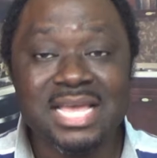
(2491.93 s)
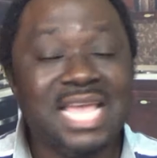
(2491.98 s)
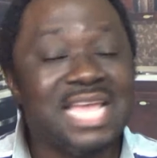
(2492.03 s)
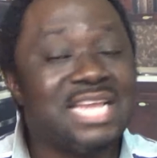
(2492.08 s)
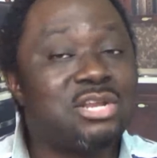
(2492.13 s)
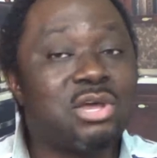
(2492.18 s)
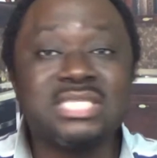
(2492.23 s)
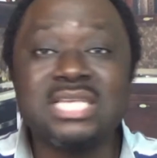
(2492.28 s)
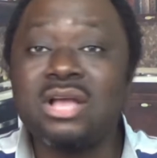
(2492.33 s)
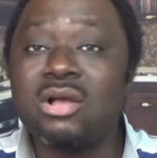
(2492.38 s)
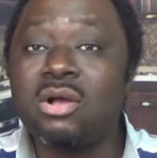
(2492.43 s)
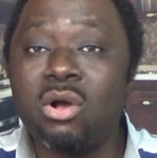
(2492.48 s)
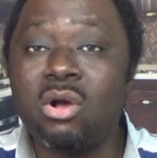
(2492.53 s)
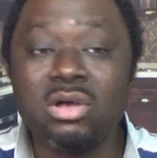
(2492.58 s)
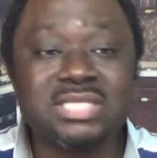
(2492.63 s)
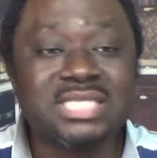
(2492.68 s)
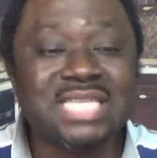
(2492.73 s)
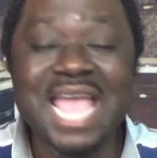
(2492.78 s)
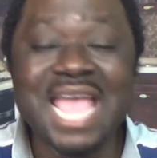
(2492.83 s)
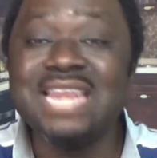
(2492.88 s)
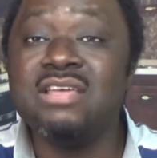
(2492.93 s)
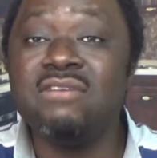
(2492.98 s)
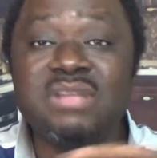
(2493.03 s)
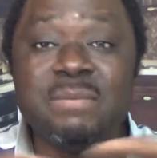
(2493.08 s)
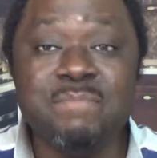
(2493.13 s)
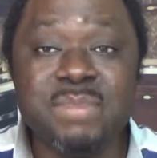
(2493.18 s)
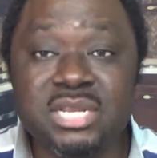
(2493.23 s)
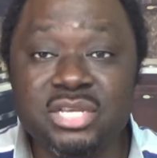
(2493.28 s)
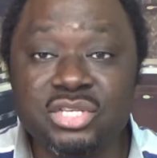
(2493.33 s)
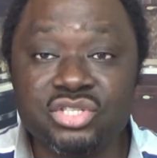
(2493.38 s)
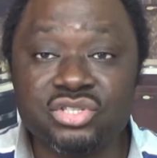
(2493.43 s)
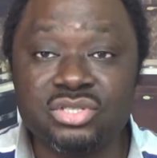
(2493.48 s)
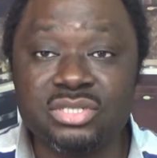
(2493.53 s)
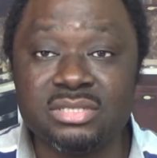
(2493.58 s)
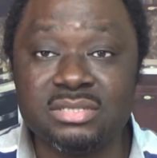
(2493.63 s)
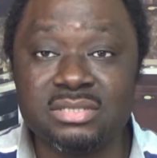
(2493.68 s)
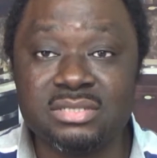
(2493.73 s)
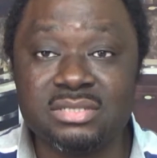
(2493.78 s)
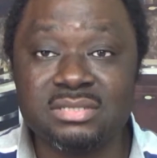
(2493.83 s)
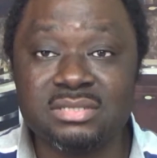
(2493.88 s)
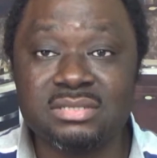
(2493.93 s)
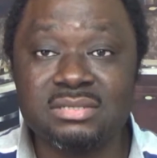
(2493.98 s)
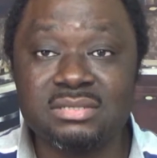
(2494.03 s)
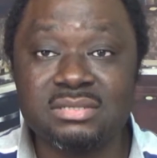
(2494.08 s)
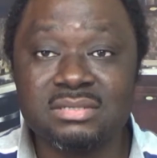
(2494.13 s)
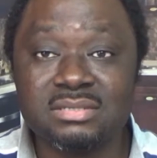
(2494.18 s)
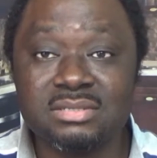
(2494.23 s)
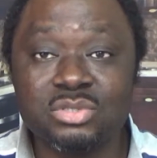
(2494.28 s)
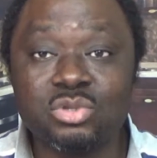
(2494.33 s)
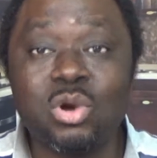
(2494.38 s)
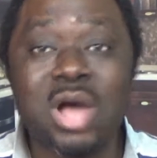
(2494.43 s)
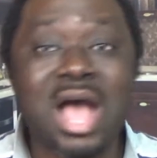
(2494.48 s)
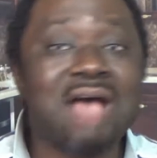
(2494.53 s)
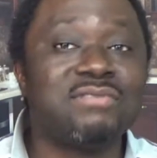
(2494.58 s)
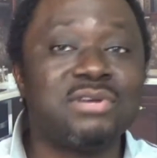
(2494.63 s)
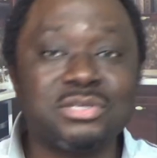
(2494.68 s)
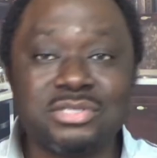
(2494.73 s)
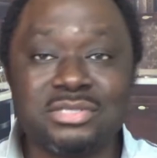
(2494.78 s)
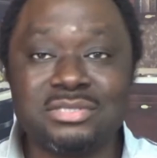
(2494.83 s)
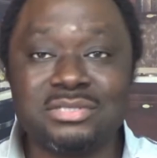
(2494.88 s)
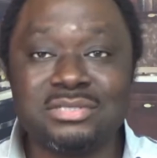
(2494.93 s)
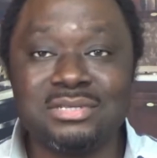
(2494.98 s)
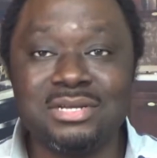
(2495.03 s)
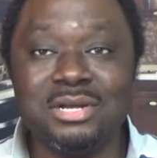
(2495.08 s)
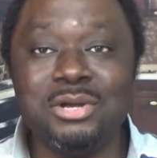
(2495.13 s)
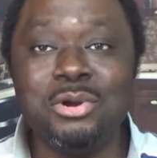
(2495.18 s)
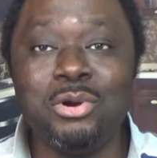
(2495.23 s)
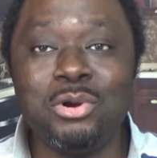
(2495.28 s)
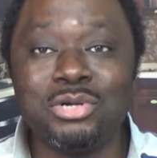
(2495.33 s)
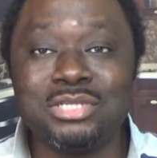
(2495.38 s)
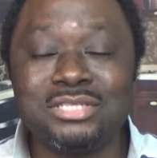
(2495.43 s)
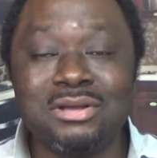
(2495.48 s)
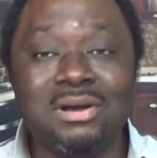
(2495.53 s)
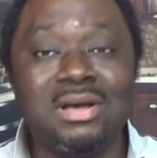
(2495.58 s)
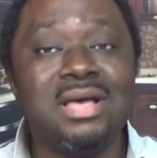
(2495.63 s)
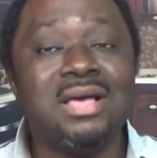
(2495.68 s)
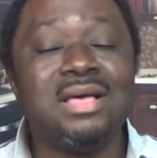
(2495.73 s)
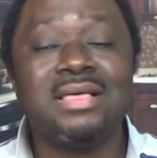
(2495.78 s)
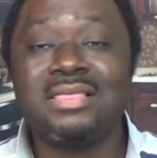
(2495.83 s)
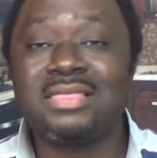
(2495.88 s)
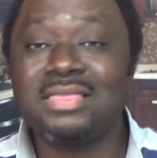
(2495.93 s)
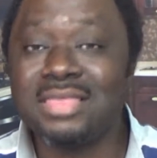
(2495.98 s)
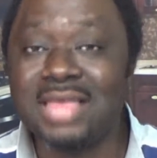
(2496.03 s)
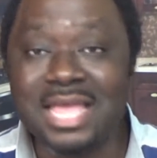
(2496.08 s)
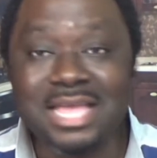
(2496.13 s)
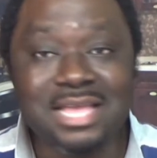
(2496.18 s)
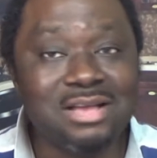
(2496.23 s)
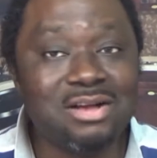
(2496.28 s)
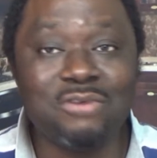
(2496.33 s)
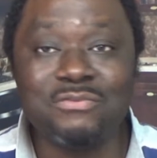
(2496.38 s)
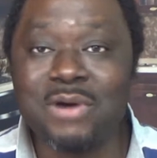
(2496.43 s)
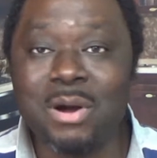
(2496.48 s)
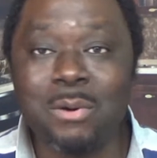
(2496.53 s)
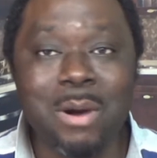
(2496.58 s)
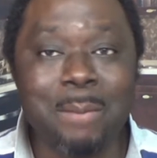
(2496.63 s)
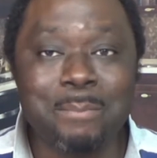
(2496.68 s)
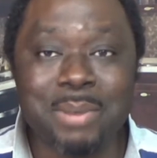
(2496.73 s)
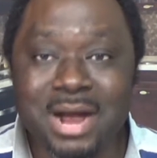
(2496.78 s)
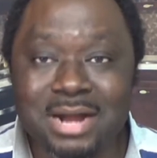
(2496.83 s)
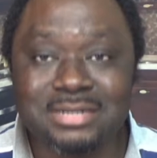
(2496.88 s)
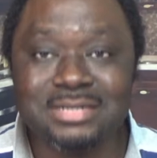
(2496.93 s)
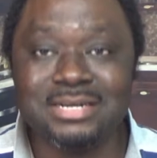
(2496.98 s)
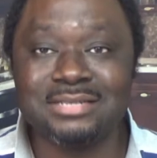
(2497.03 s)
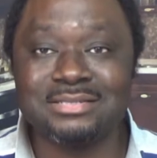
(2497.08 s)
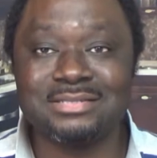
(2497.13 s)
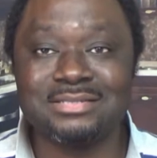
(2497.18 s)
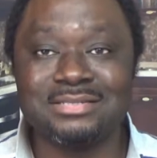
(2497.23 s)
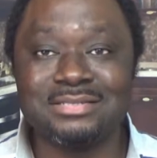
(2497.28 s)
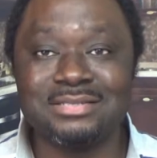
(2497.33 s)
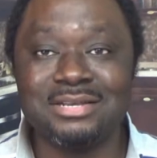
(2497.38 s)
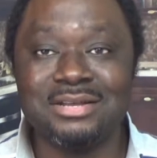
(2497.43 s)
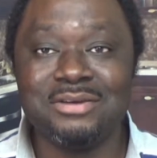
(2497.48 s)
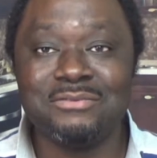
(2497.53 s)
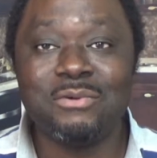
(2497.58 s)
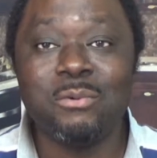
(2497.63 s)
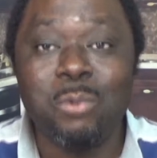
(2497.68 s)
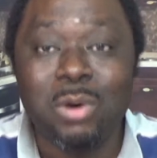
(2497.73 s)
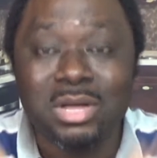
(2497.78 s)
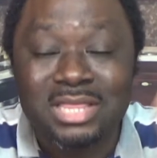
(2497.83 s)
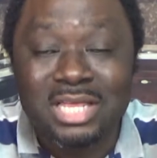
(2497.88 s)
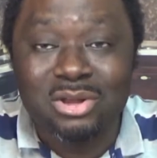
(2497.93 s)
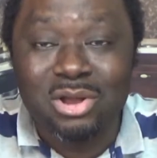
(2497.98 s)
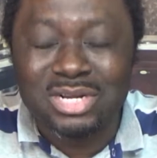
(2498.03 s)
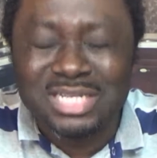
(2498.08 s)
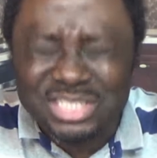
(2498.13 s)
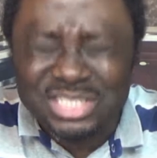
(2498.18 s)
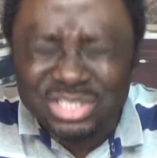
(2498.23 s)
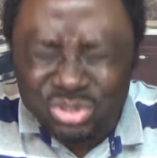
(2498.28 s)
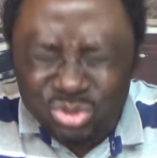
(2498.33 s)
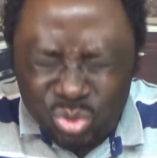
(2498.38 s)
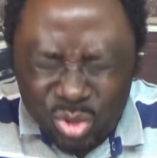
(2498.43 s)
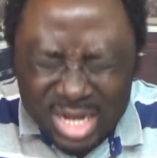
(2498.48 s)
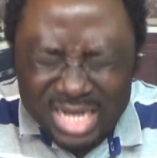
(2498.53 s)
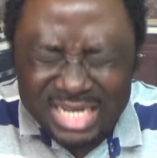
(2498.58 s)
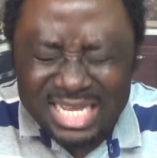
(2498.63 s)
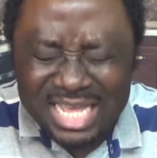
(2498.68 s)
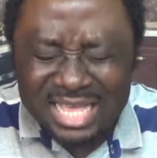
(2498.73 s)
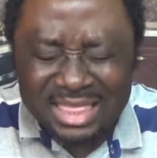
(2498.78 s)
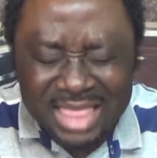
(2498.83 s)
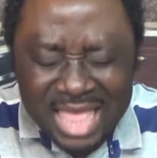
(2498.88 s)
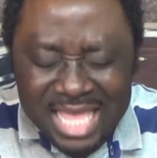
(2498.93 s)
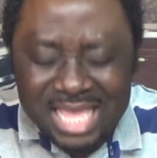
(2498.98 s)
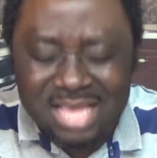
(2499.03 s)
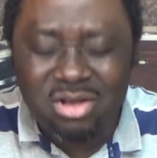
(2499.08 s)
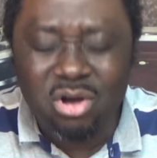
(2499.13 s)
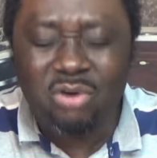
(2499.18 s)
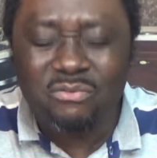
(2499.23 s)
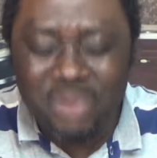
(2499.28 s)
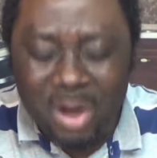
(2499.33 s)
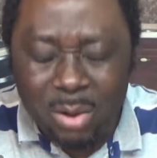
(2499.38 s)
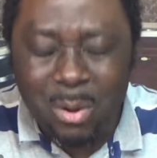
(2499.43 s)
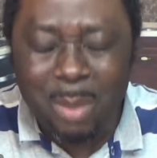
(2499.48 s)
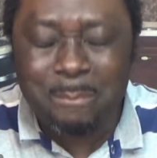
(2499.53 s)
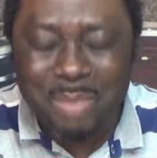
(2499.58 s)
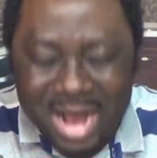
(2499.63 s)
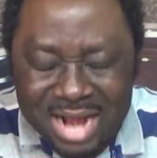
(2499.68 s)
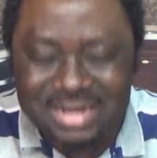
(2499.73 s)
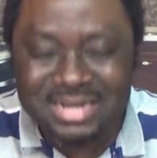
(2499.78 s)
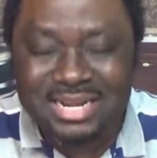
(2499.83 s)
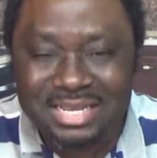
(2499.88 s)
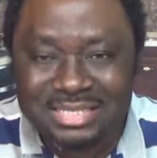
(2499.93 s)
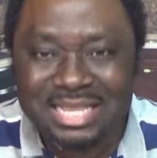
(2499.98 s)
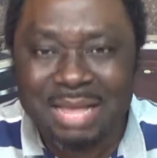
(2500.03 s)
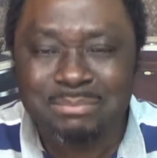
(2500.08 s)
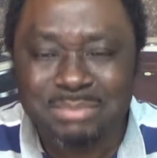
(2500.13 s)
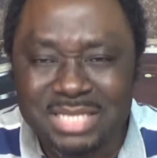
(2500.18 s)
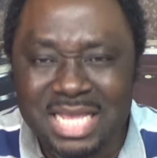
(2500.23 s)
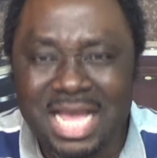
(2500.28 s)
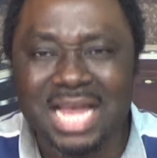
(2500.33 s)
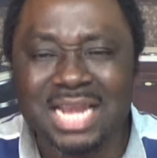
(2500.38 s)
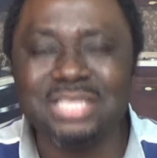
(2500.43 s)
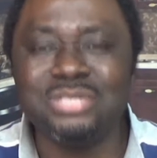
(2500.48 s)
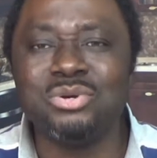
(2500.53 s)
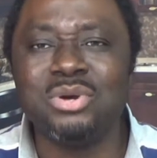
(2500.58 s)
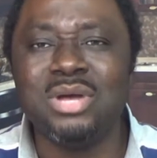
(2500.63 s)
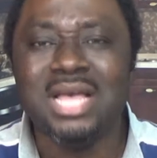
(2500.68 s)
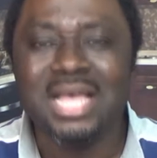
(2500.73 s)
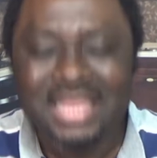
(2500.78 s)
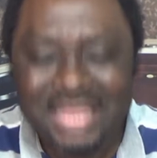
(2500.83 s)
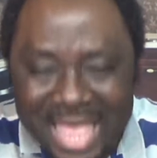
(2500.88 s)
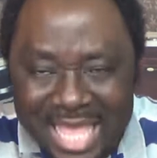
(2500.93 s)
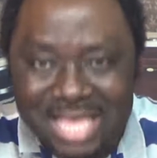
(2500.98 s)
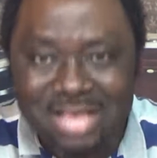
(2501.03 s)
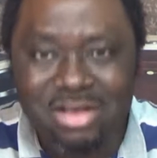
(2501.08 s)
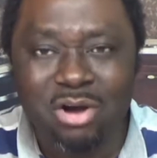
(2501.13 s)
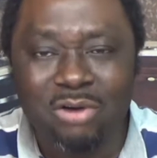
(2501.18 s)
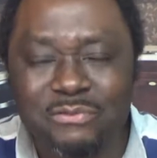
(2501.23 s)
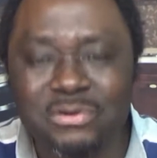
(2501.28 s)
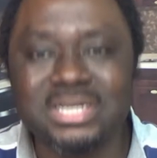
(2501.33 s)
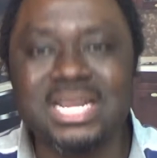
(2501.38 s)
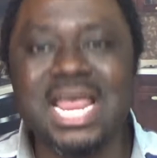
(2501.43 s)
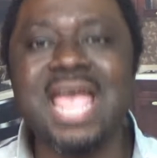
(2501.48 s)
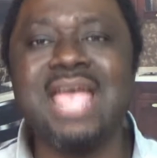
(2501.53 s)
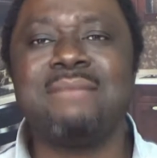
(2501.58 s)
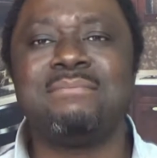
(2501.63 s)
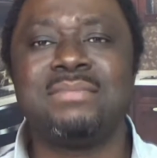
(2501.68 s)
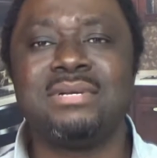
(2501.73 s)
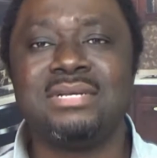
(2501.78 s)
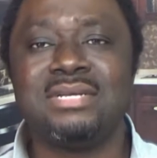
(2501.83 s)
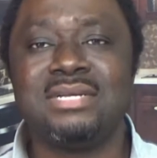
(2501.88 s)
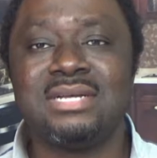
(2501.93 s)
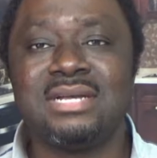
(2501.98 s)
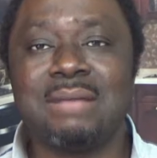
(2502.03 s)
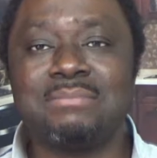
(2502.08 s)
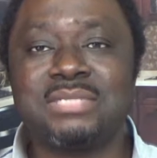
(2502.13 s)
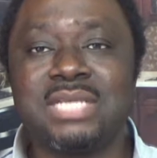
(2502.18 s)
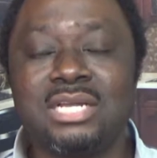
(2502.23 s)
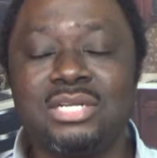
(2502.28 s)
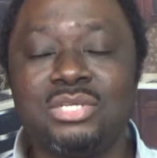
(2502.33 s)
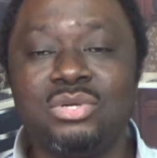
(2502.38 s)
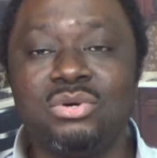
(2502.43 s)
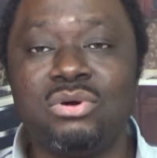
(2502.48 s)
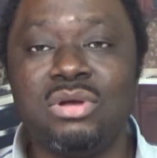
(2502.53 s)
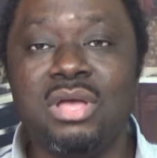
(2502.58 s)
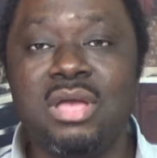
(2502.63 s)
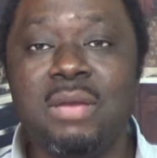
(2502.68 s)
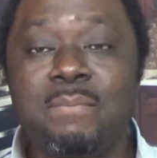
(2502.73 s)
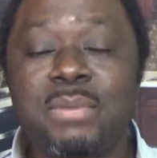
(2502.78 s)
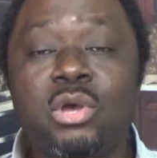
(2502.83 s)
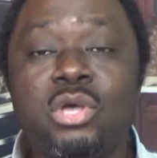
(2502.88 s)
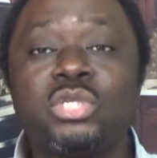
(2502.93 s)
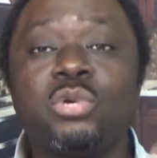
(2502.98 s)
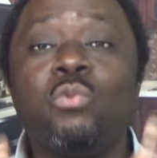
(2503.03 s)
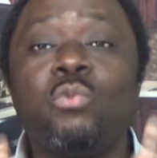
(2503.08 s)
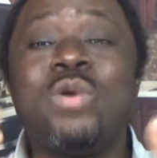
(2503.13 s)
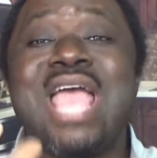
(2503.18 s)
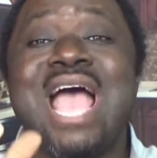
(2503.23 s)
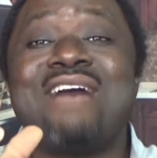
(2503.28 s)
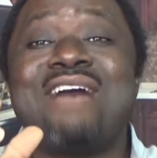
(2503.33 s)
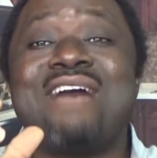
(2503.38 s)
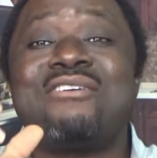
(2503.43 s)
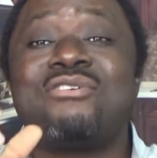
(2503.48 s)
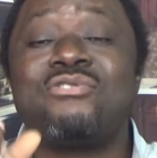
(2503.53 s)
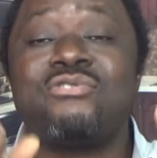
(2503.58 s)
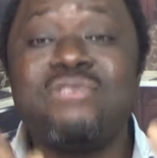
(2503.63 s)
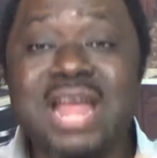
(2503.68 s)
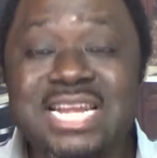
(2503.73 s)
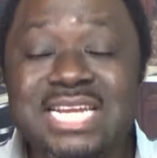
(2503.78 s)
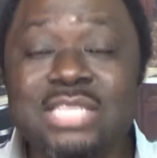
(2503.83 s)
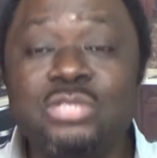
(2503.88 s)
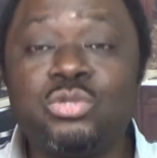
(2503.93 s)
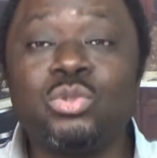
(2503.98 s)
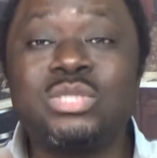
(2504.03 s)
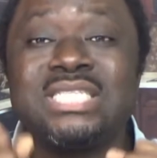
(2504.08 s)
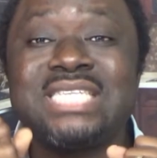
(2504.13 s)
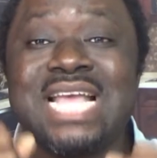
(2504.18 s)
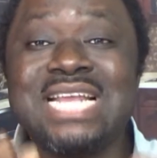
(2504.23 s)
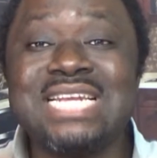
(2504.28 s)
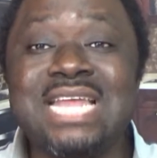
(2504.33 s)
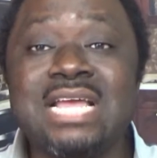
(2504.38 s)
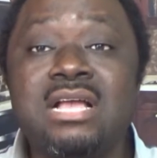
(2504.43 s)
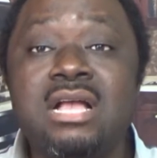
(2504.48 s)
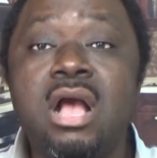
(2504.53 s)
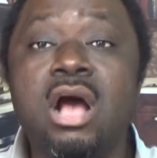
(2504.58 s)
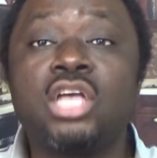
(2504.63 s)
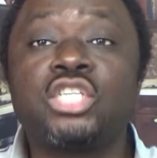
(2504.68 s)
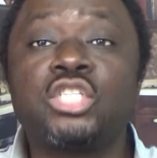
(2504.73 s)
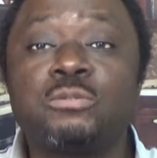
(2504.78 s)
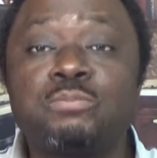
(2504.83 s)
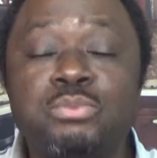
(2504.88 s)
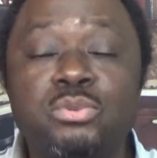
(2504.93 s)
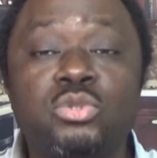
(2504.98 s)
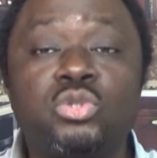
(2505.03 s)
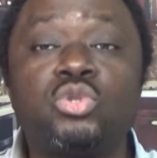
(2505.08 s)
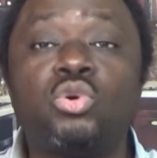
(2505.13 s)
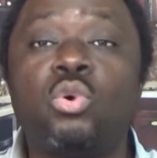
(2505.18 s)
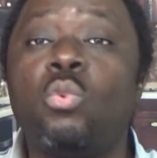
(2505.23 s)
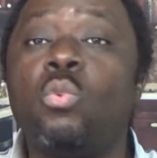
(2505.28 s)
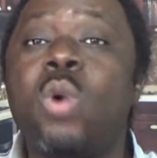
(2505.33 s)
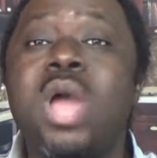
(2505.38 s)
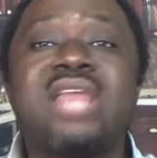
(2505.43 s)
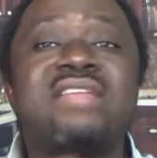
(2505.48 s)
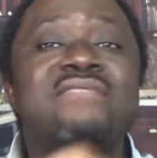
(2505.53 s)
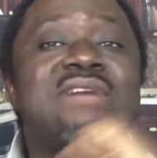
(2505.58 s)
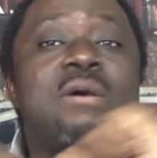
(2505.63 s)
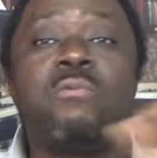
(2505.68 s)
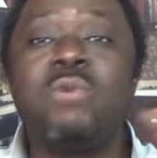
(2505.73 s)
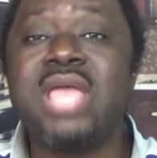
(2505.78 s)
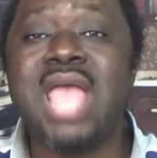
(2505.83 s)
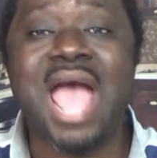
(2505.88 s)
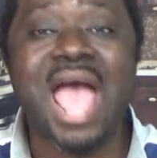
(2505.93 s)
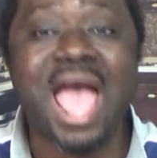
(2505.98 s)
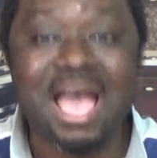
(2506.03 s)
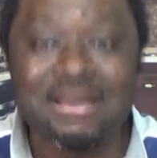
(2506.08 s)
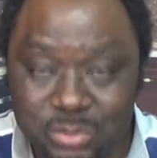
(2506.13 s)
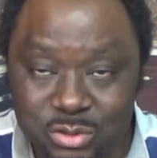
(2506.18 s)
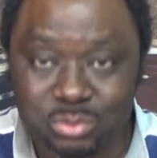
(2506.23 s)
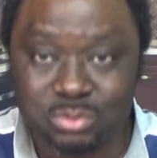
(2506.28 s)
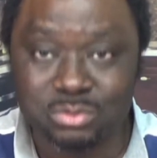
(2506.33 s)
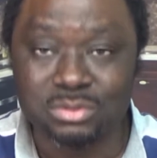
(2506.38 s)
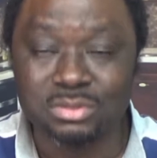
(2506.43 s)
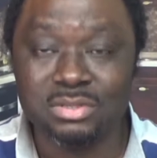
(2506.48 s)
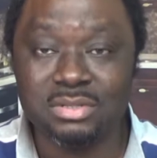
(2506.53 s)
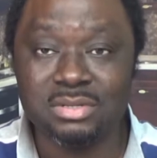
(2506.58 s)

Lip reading: It doesn't cost any of the ministries to have us. Glory to God. Thank God for our partners, for what the Lord is doing. Thank God for our partners. I'm telling you, thank God for them. I'm telling you, because we are ready to take the gospel to wherever we have to.